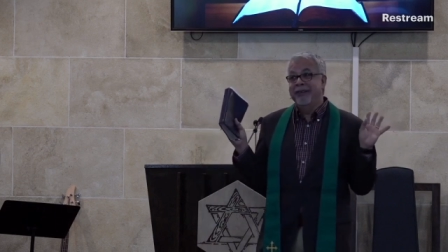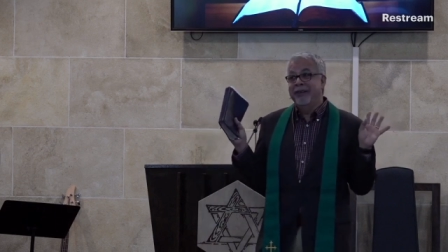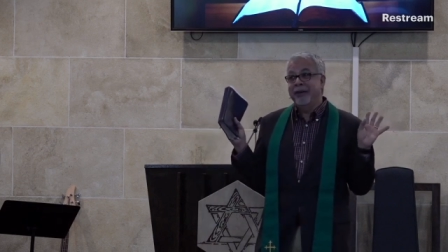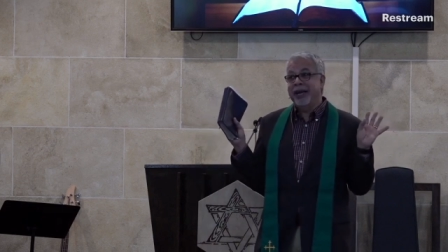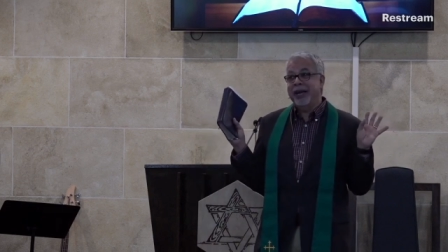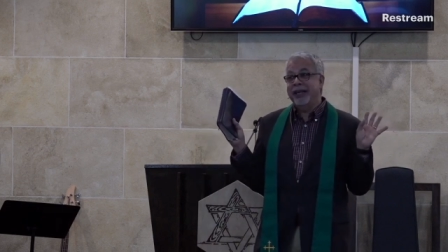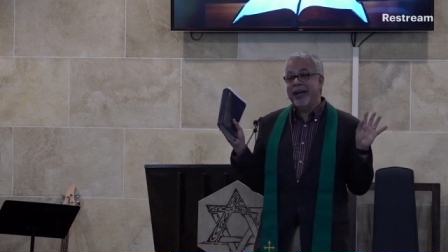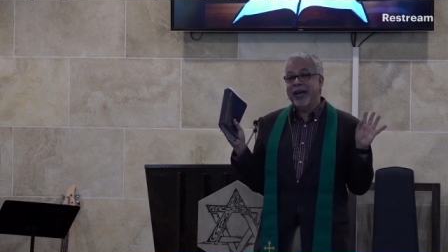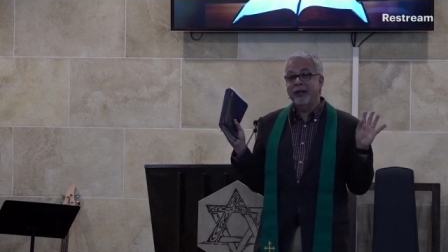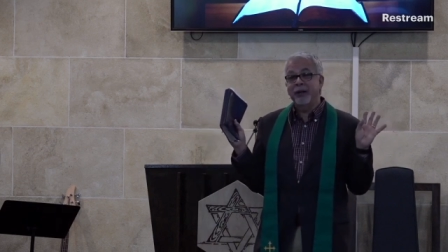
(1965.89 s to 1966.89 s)
Okay?
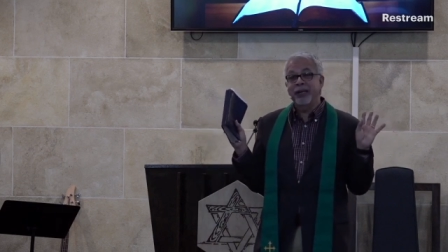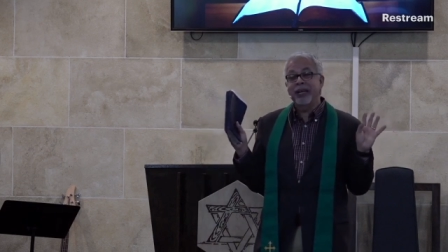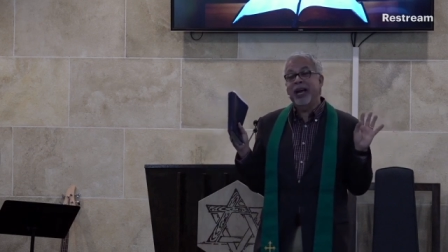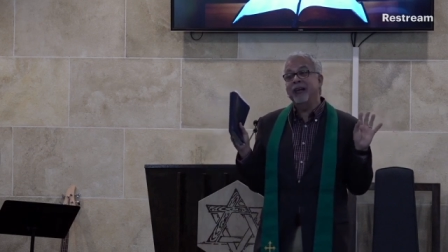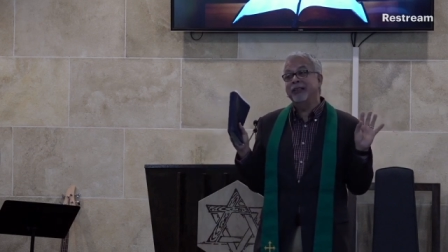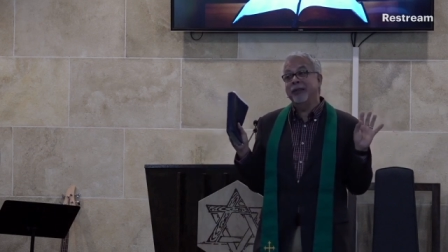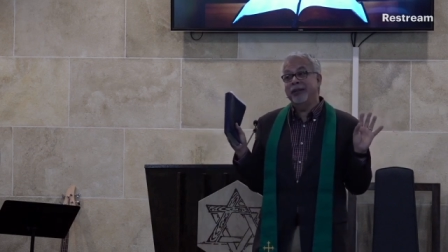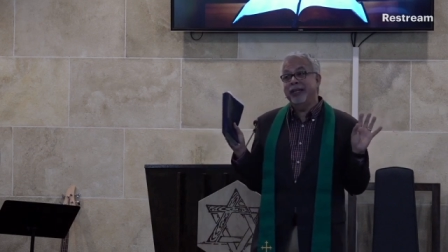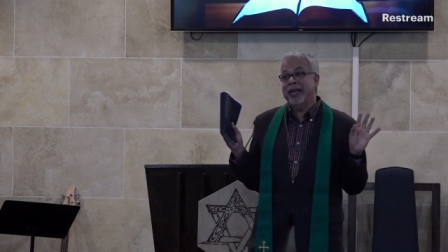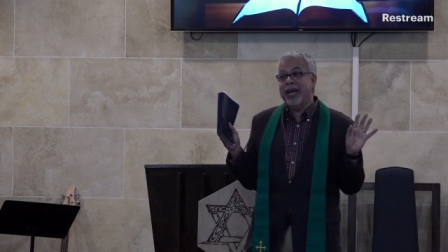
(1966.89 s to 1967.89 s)
God could allow
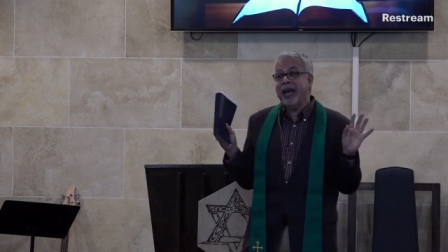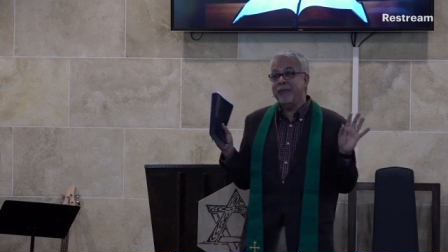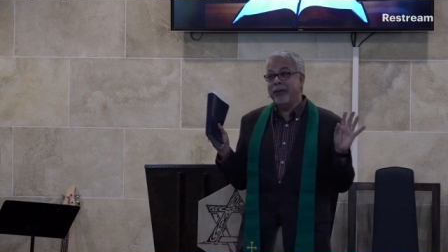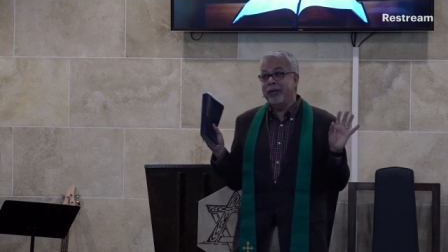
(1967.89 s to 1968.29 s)
something to happen.